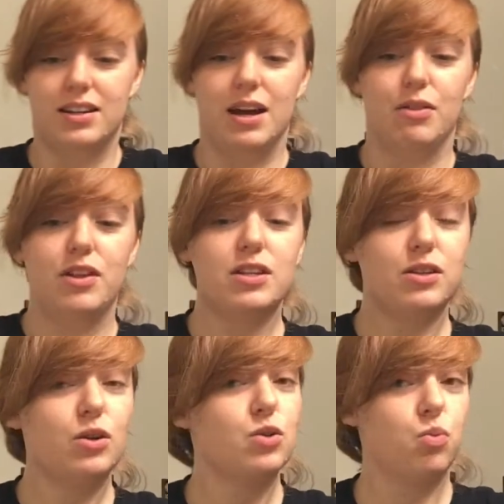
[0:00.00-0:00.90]
Now this
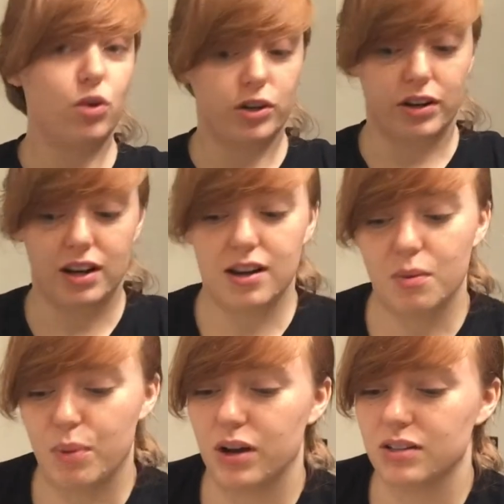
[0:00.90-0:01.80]
looks watery
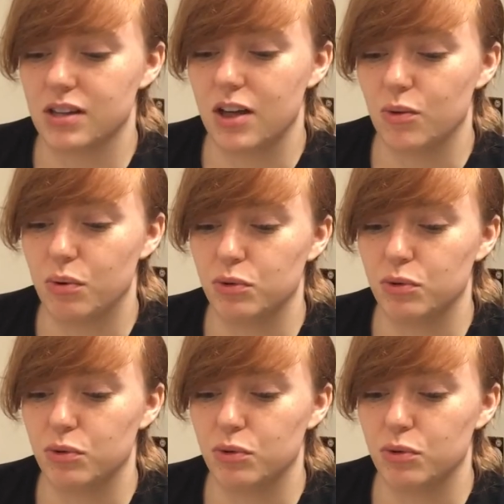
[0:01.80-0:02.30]
compared to the other one,